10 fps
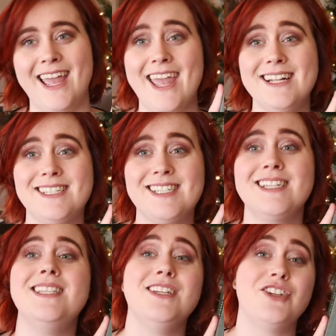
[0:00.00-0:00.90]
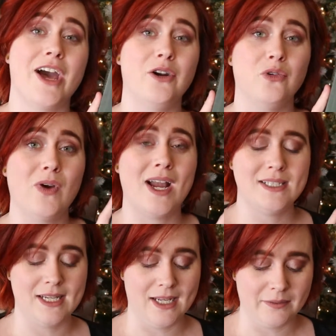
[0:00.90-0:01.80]
It's The Shadow
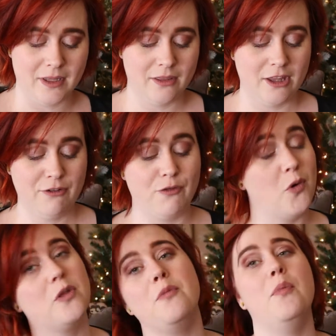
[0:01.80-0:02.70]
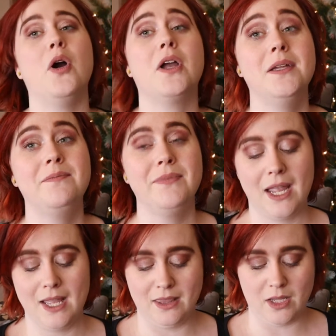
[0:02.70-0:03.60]
Rising, the 4th book
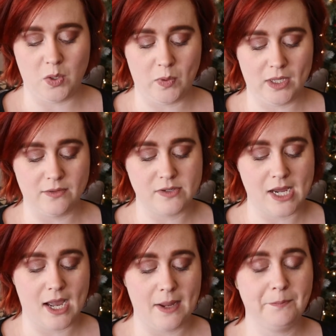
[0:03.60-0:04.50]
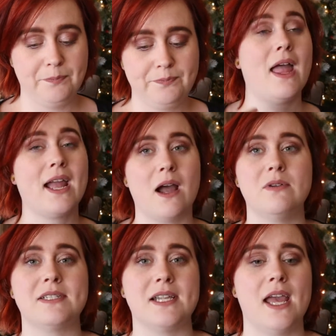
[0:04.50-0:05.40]
in the Wheel of Time. Like I
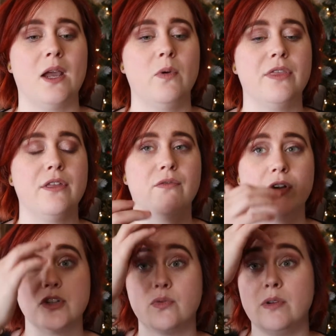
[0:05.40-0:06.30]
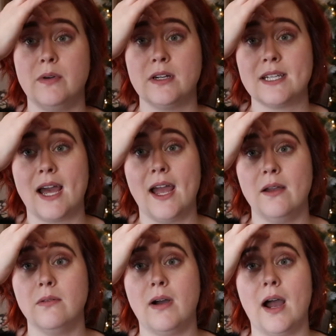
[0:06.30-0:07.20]
was saying with the first 3 books,
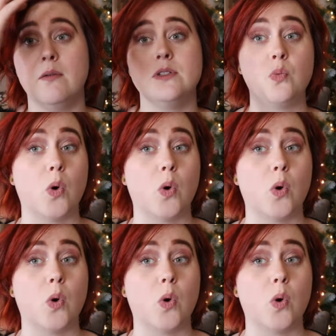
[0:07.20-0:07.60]
I was